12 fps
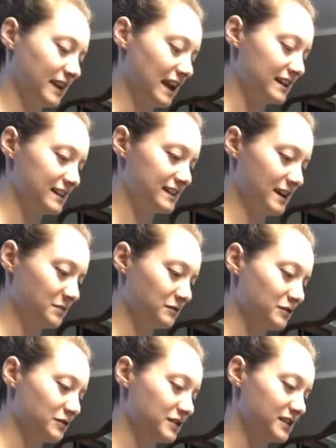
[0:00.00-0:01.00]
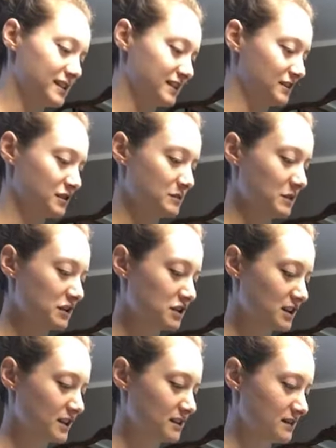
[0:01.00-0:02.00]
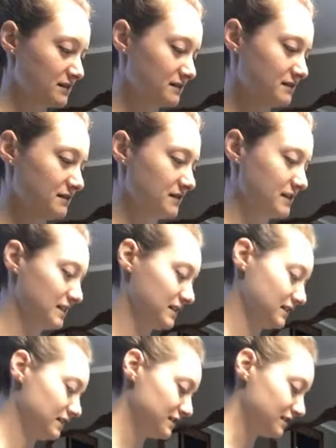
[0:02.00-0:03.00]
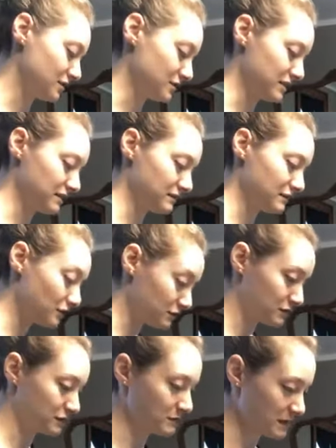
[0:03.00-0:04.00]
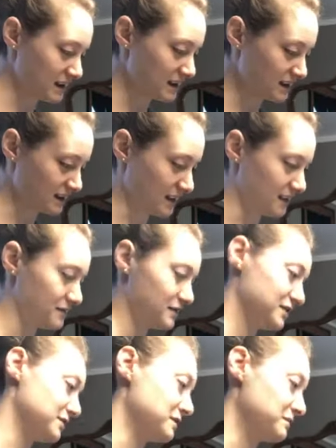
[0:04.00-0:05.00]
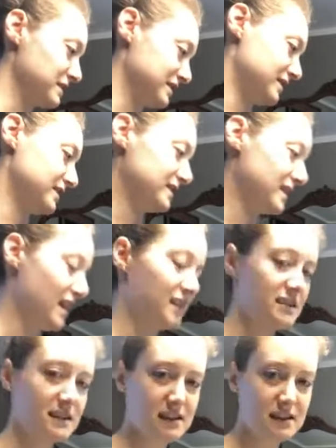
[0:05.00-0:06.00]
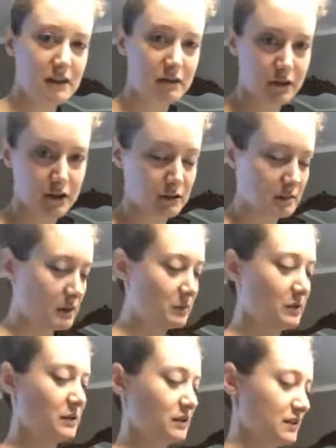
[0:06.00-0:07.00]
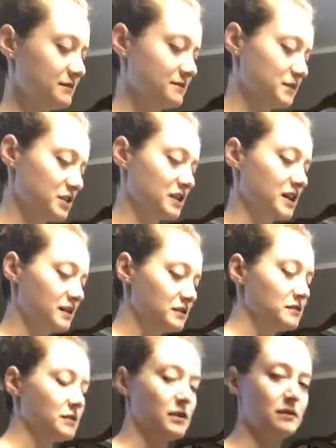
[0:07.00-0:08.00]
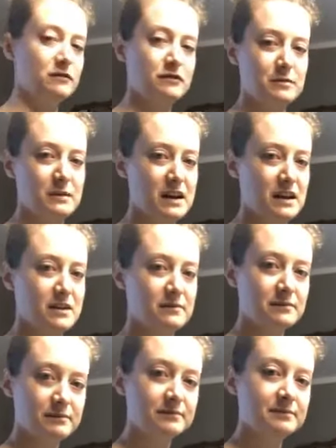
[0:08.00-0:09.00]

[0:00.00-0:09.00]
kind of stopped focusing so much on sewing clothes for me, and then was sewing mittens and hats and stuff for other people, and just kind of evolved from there.